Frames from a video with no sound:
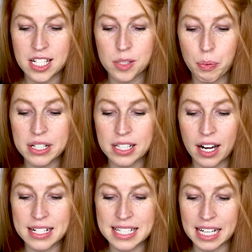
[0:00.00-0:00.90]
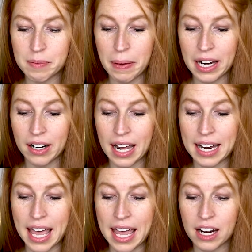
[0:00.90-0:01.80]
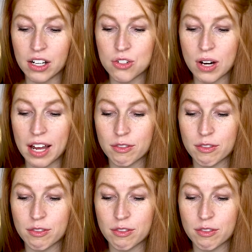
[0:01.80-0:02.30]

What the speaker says: Spritz it on damp hair and air dry